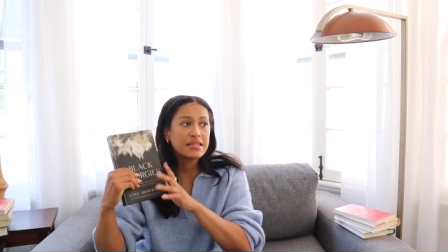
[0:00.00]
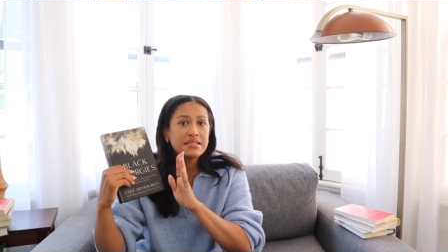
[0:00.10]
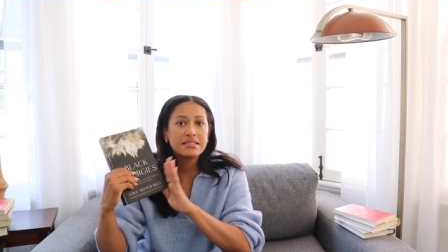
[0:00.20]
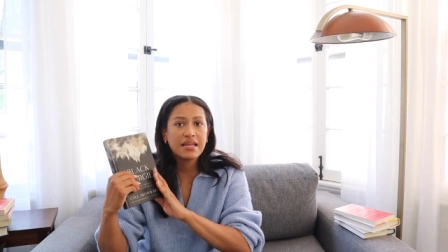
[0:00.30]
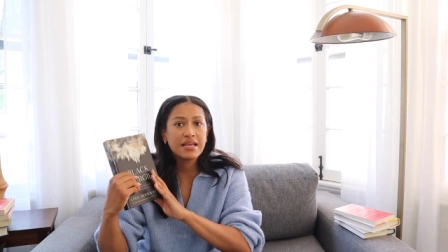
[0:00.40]

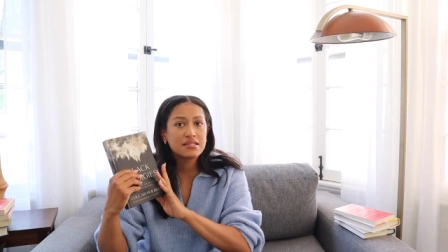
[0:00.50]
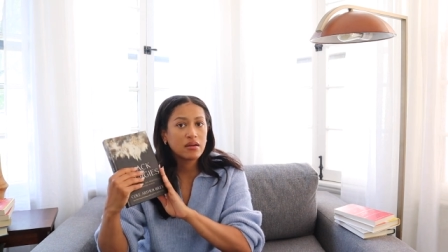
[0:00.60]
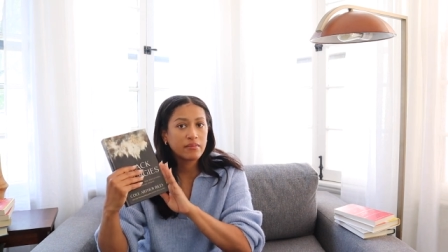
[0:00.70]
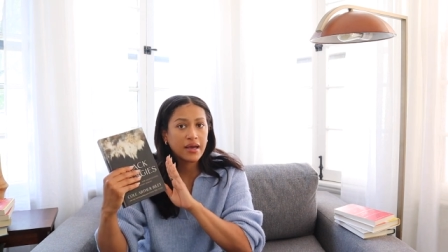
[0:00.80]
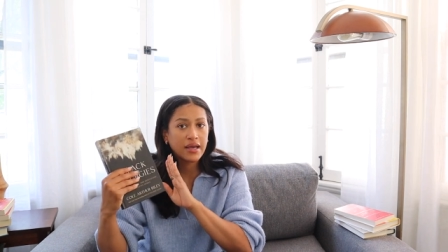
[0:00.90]
stays
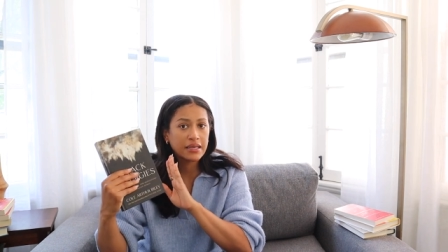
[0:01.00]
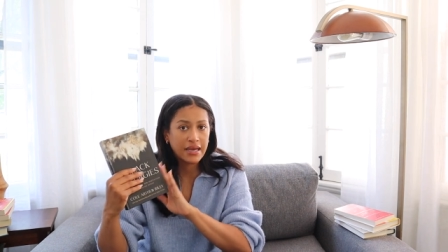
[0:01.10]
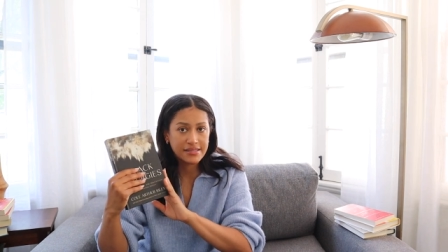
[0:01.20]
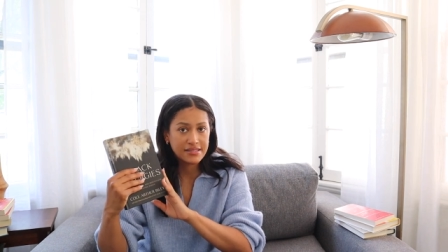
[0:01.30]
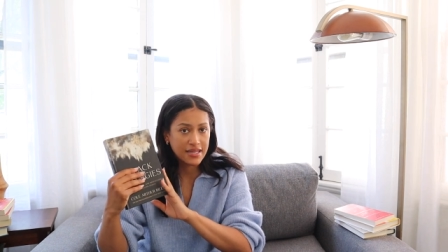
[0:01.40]
on my
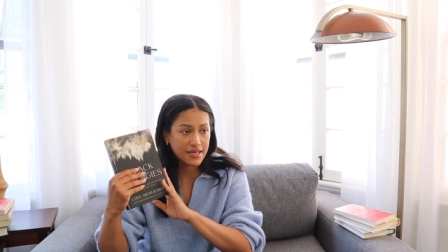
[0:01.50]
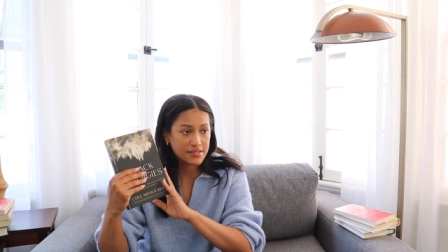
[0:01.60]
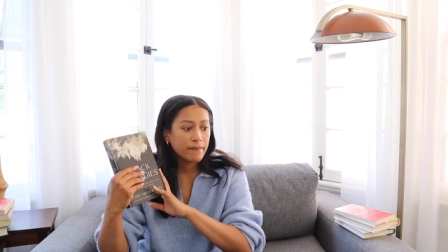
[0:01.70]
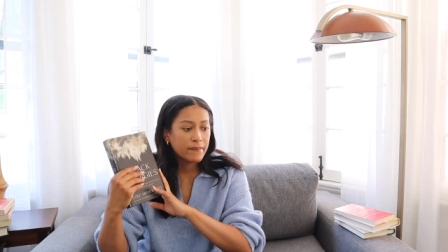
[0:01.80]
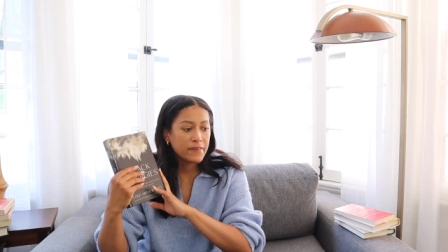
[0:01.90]
nightstand
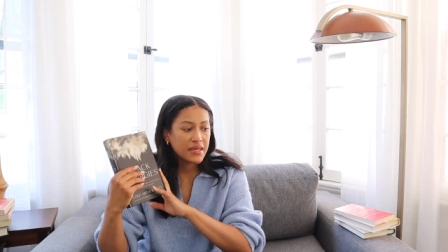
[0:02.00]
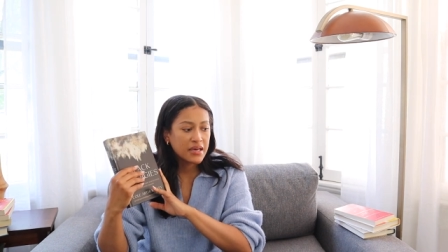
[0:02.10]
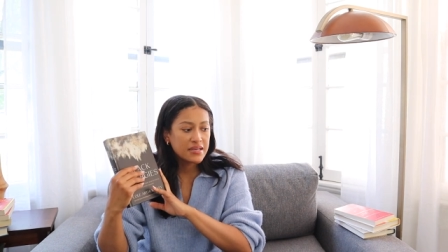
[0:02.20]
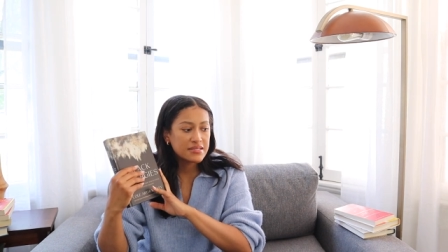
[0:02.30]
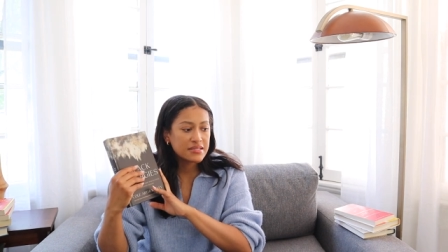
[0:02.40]

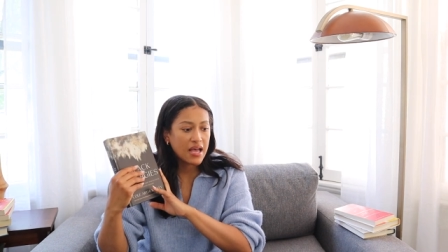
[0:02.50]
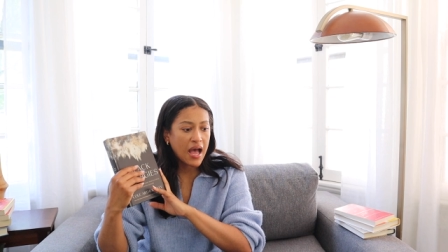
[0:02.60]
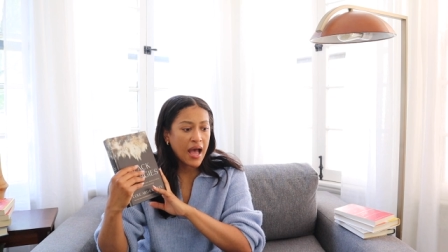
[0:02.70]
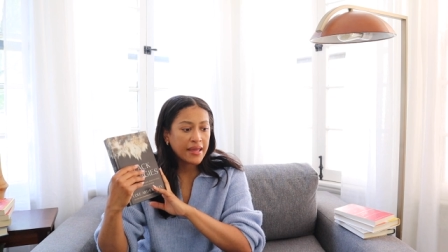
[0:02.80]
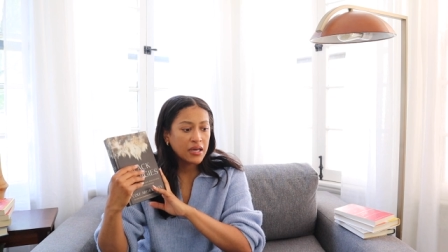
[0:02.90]
because
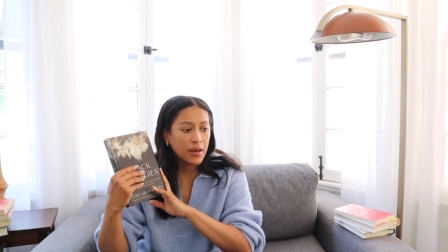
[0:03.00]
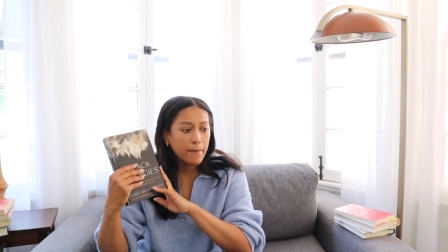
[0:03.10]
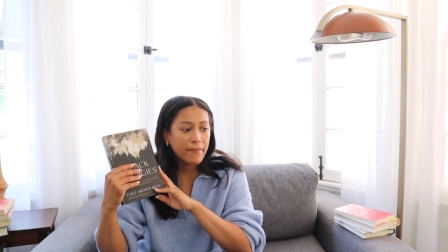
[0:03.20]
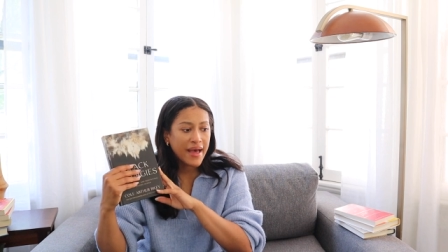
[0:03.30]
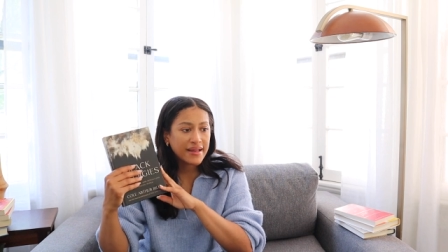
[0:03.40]
I
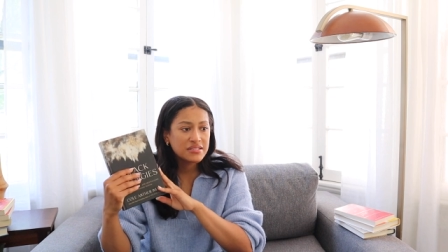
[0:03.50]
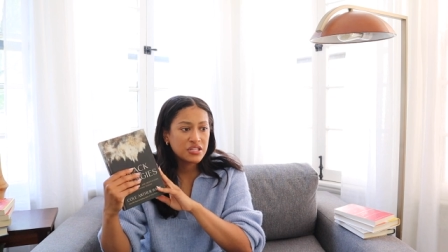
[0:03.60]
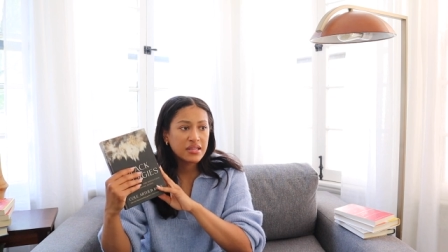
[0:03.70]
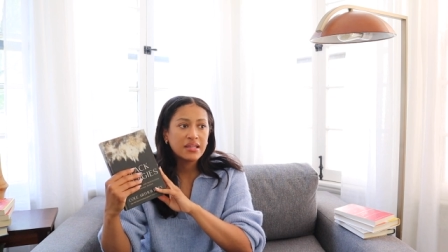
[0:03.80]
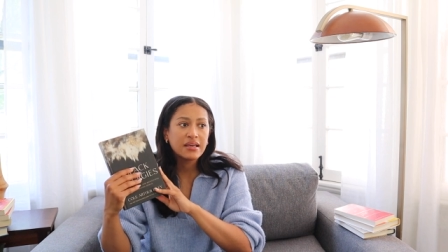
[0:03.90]
come back
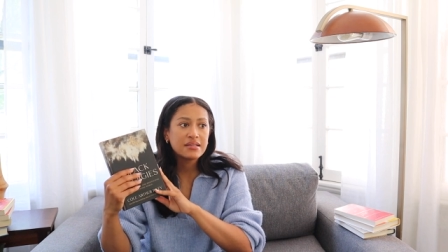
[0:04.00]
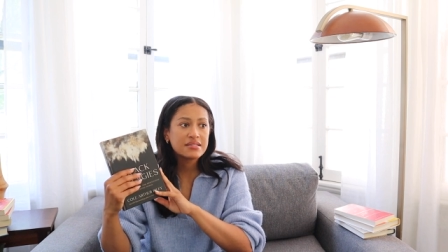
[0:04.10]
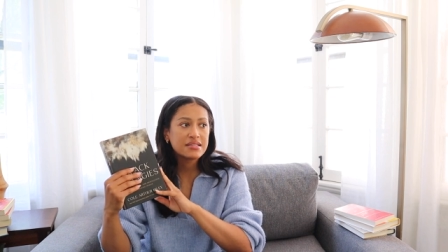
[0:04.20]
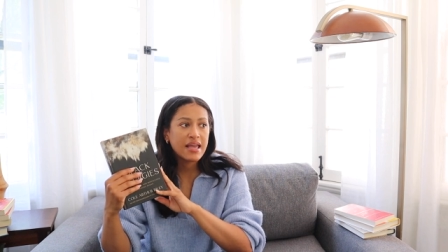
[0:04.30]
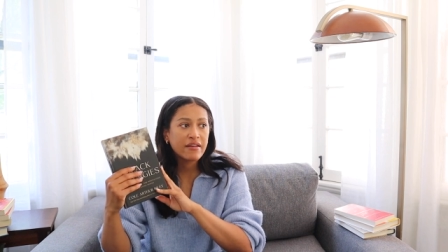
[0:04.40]
to
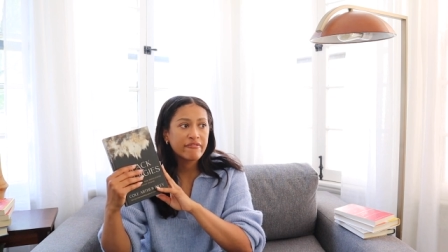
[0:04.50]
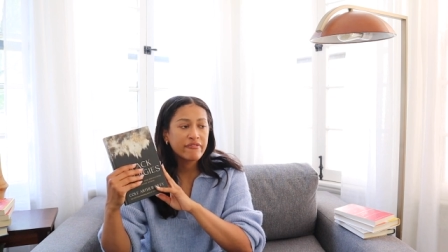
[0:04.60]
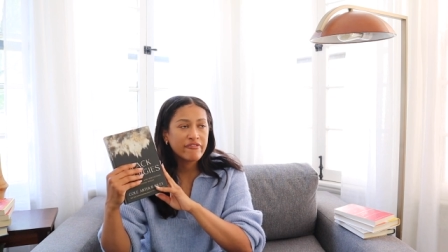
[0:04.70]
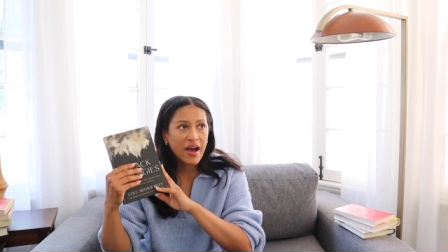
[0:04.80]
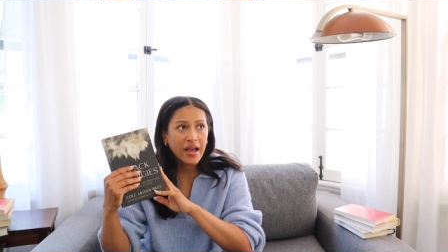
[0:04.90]
this and
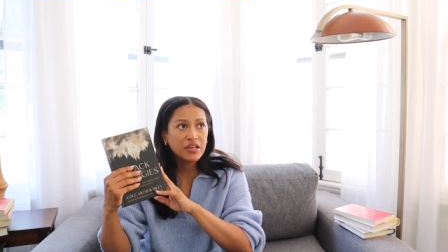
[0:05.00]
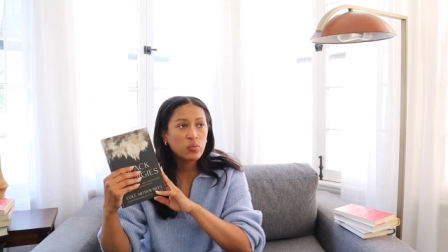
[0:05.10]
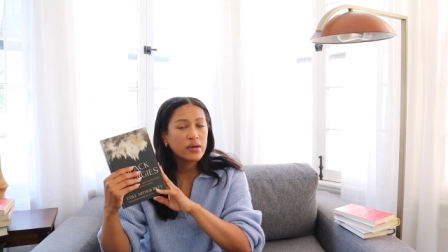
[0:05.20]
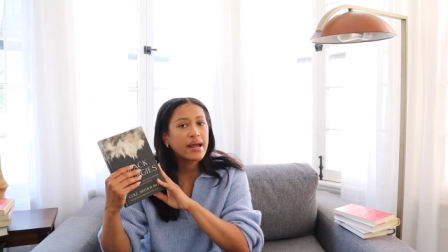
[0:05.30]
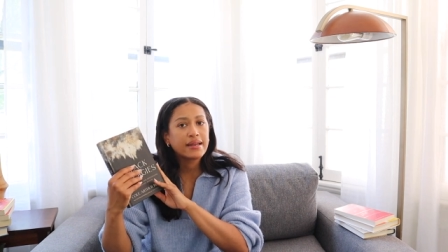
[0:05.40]
find
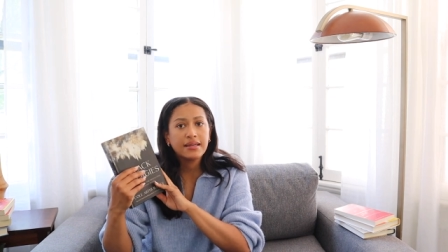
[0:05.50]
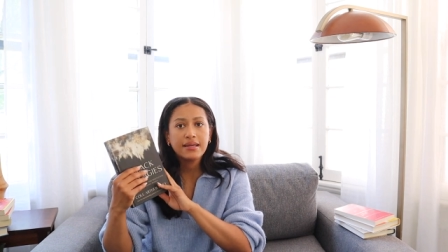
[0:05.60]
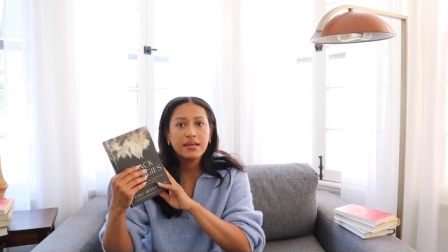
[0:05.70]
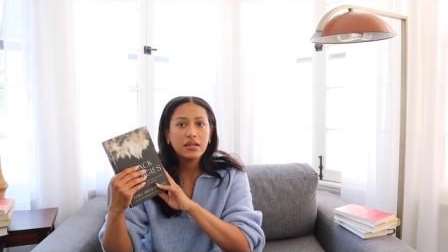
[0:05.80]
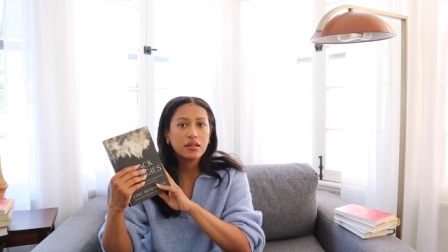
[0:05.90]
what I
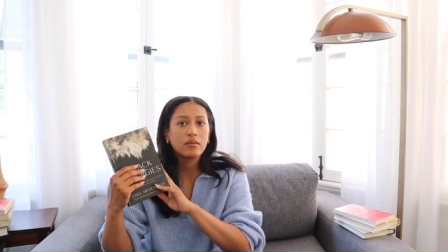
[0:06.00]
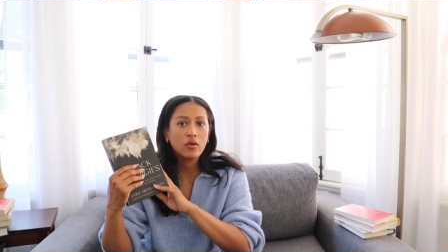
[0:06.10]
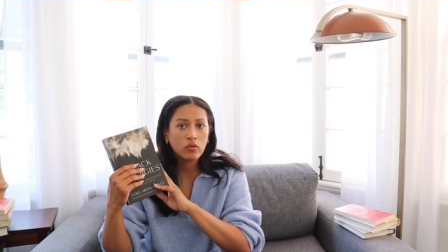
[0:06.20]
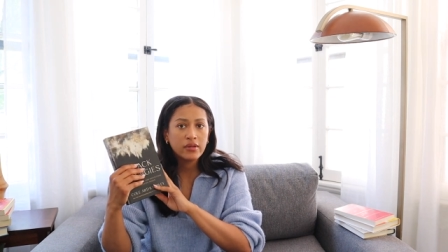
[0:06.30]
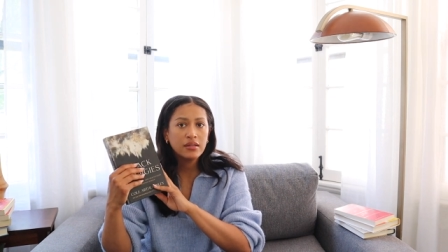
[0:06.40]
need in the
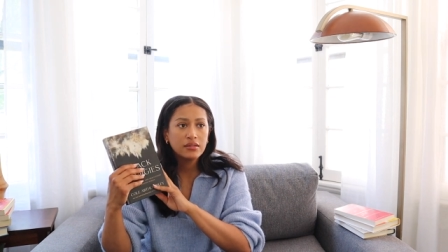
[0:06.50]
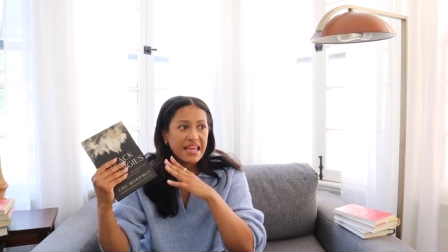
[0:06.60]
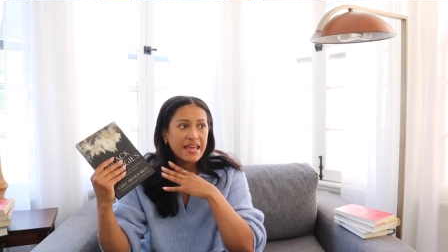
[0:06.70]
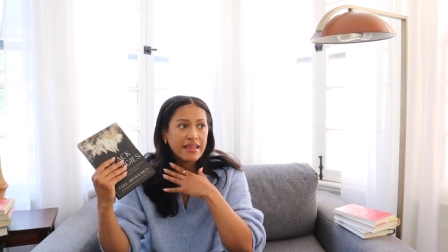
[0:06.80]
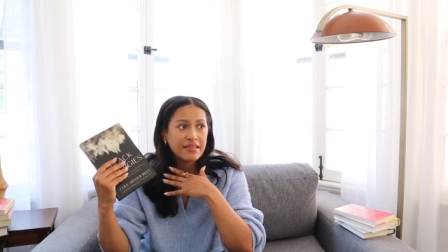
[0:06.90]
moment,
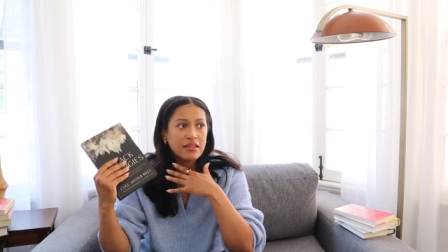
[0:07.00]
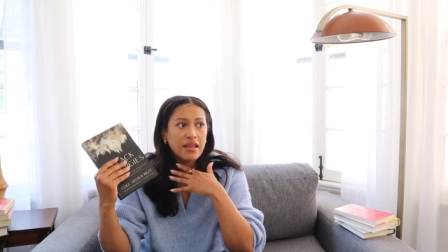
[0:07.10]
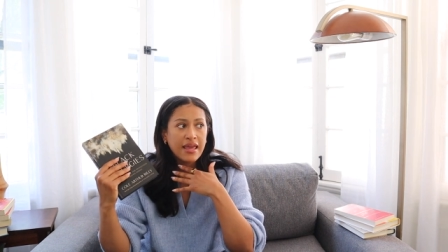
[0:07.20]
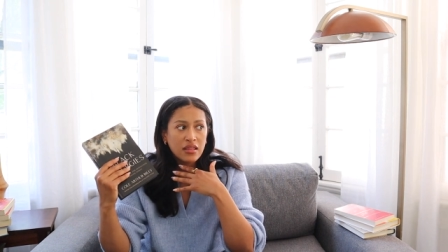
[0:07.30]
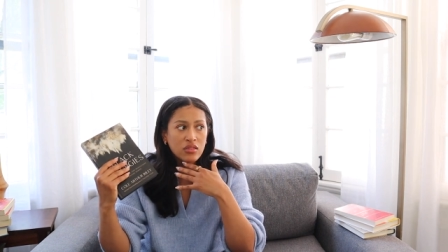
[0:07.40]
in
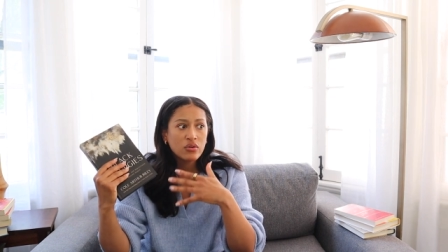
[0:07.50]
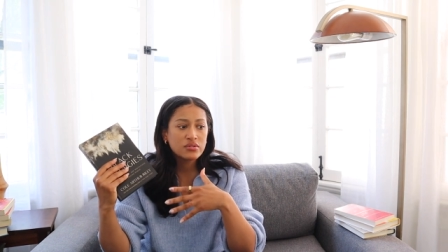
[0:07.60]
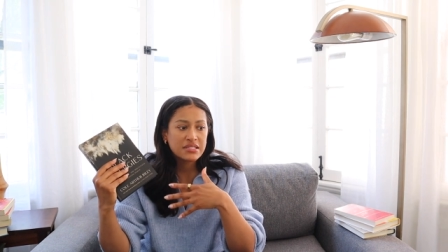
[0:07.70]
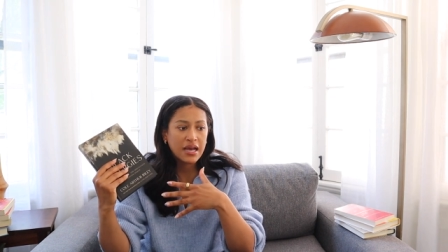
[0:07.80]
those